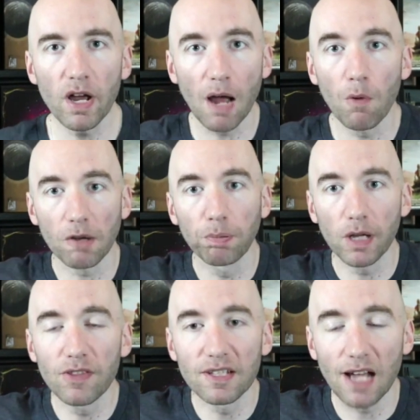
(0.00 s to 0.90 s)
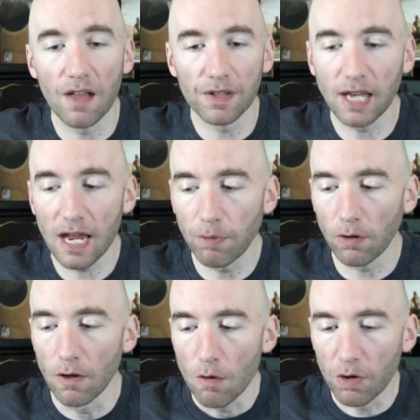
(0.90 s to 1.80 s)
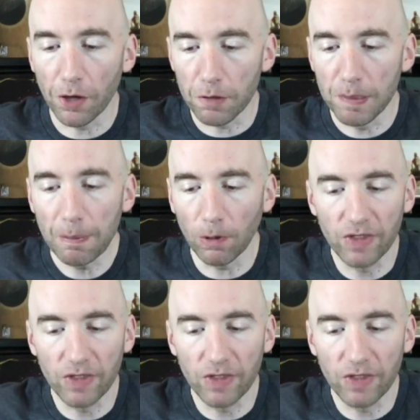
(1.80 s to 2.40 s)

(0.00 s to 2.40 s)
I want to play this on the table with other people,